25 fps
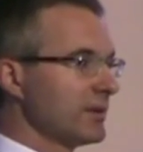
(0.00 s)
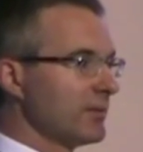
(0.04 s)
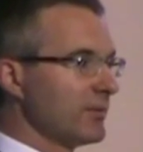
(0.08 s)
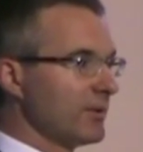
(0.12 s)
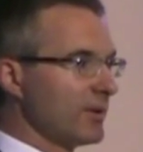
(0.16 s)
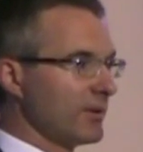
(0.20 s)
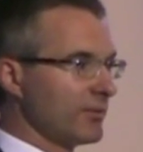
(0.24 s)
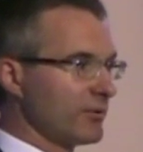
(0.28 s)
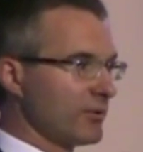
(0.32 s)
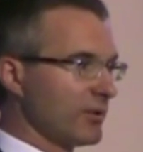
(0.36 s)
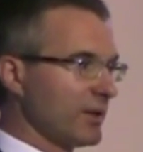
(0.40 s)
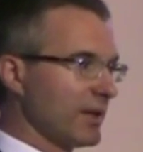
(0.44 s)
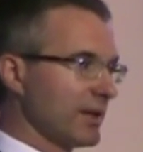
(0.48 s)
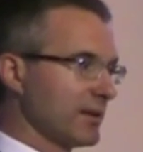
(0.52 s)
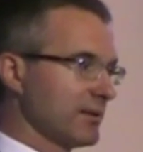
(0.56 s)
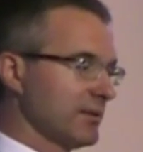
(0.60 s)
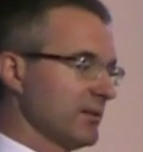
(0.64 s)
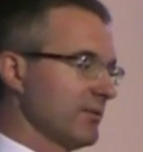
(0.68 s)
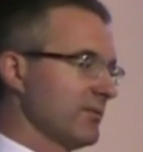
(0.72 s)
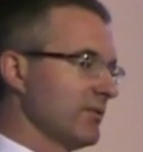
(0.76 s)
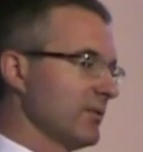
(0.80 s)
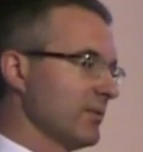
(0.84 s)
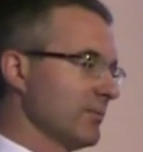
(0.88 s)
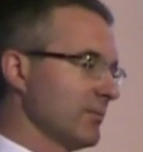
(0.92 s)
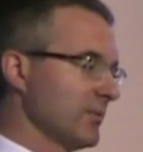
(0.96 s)
we have to exit
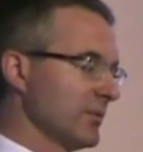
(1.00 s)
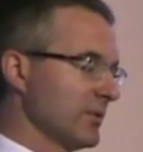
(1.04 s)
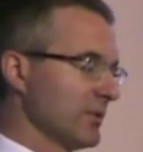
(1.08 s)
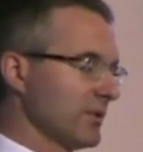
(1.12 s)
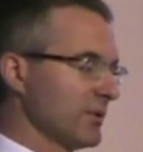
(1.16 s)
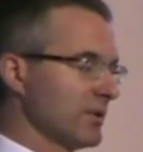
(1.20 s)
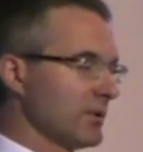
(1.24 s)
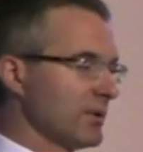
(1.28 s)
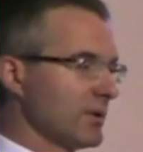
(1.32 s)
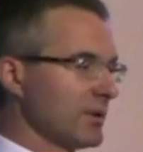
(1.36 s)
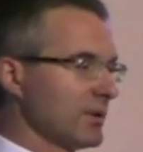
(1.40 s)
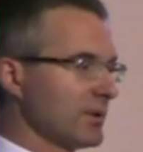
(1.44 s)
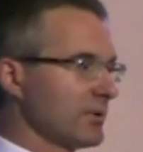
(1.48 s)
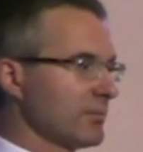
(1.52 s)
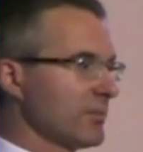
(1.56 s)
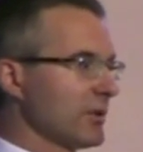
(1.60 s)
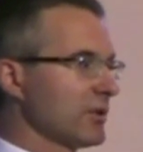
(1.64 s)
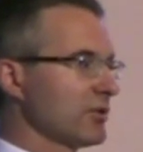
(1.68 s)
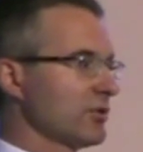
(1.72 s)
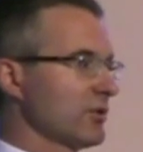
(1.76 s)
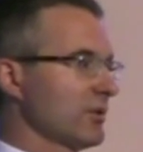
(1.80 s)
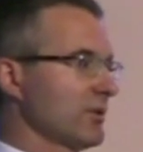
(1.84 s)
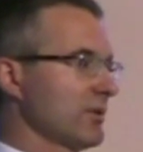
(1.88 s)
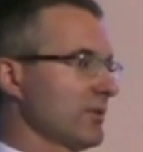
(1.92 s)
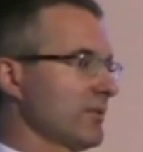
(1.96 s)
from uh,
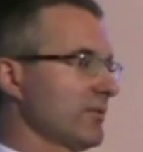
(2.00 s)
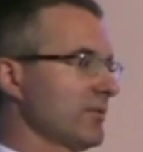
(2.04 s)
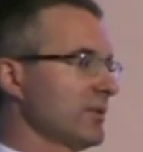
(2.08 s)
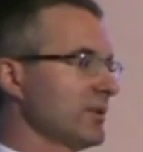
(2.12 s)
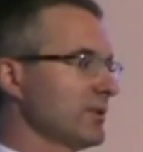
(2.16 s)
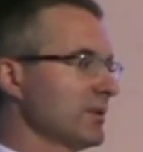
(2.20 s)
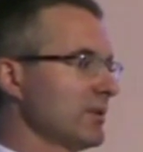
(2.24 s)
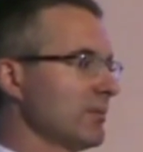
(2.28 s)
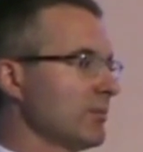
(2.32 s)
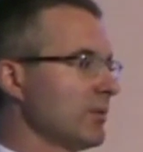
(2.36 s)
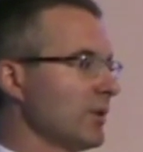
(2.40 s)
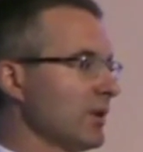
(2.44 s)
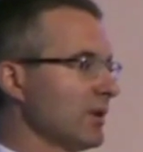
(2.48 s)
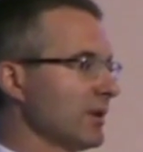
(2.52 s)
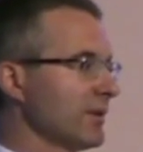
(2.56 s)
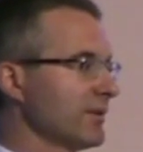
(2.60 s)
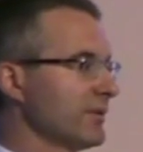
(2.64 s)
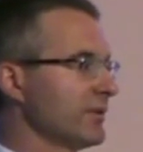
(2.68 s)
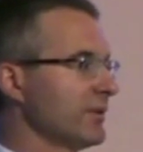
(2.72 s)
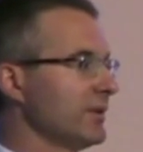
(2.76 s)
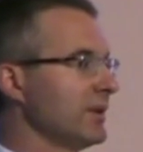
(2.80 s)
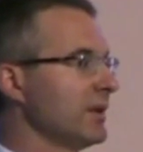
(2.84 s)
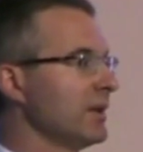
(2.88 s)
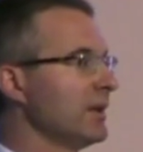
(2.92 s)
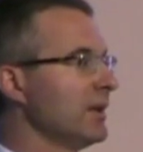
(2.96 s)
expansionary fiscal
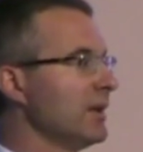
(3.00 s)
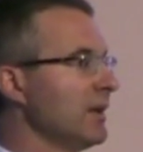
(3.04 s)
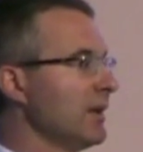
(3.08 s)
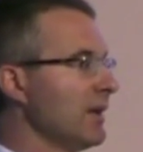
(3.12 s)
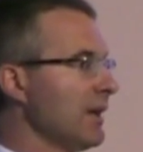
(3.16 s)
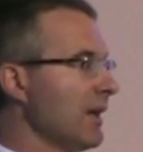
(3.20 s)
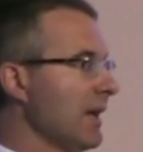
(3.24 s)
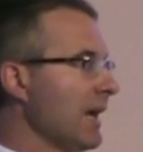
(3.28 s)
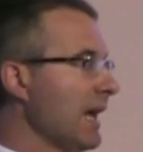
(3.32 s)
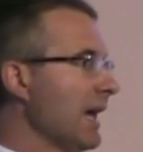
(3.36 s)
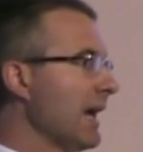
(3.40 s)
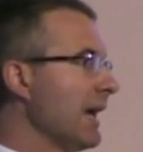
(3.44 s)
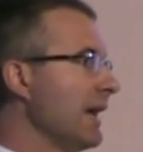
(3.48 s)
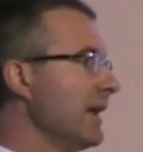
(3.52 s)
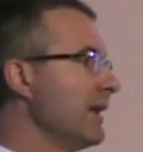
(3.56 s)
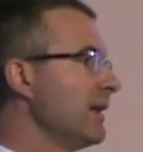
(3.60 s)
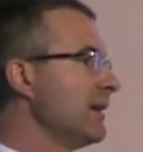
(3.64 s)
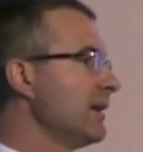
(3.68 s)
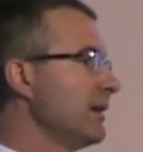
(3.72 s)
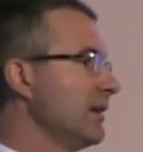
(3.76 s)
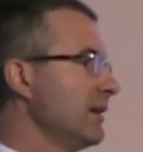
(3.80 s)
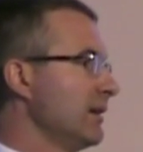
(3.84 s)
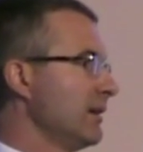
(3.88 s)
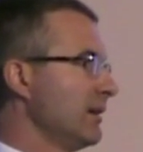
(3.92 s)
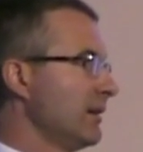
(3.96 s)
policy, and
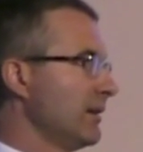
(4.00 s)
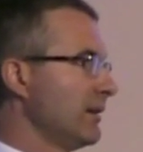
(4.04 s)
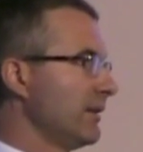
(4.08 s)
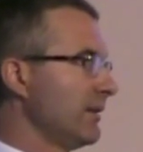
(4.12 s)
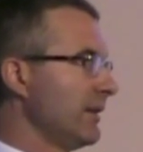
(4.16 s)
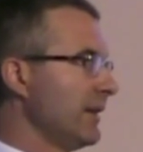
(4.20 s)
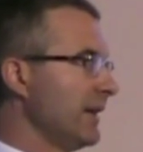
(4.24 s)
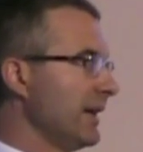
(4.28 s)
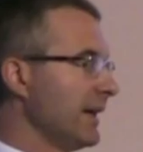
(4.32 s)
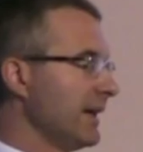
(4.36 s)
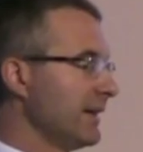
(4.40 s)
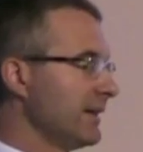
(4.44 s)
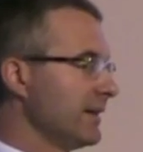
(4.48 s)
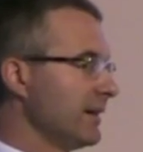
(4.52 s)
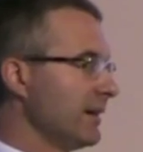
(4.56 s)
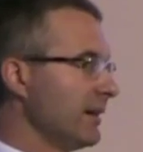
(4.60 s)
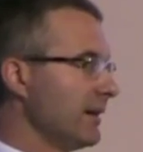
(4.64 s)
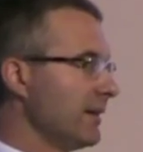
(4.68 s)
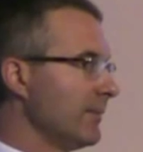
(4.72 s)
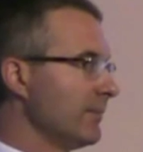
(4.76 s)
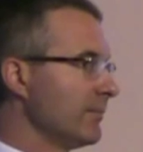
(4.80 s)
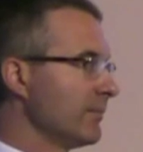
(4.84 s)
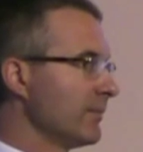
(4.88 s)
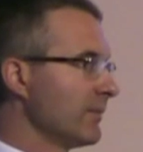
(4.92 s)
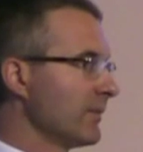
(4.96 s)
that
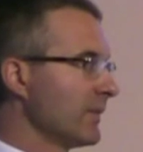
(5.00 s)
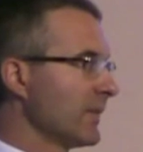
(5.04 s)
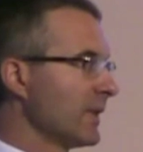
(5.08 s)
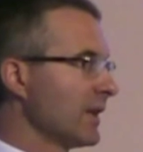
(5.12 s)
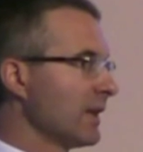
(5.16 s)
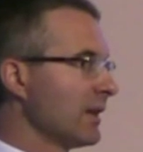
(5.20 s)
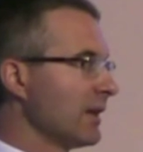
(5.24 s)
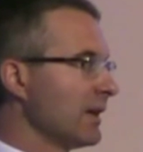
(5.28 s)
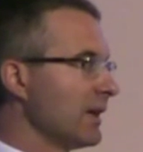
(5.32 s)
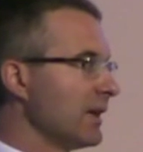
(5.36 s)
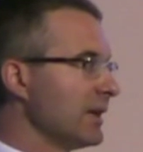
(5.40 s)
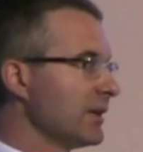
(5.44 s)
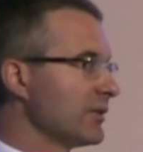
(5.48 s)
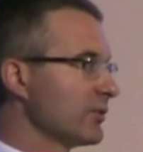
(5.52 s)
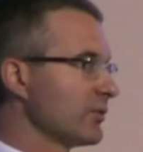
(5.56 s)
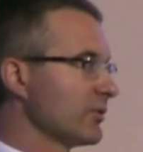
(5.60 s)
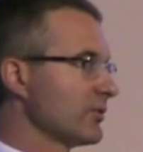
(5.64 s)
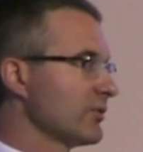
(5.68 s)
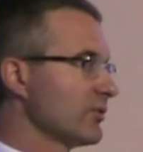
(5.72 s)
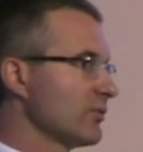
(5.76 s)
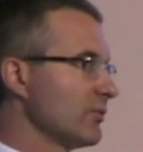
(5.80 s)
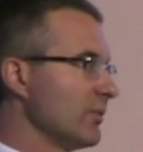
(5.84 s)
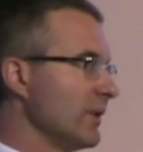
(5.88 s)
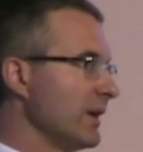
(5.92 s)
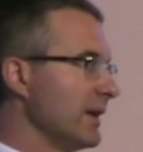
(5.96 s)
um,
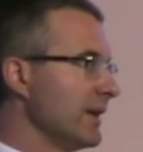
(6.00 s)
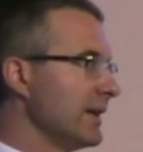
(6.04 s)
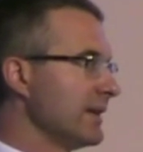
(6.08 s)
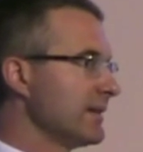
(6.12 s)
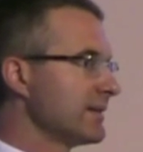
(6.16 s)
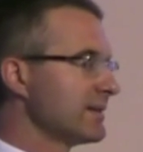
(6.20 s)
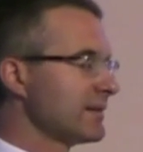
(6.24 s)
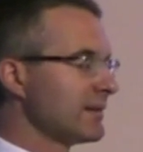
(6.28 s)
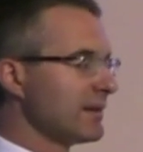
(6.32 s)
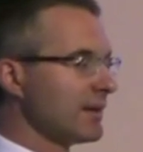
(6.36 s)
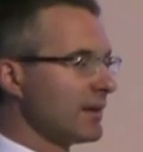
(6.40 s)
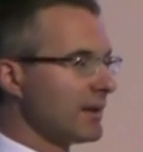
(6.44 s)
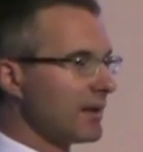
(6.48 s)
interest rates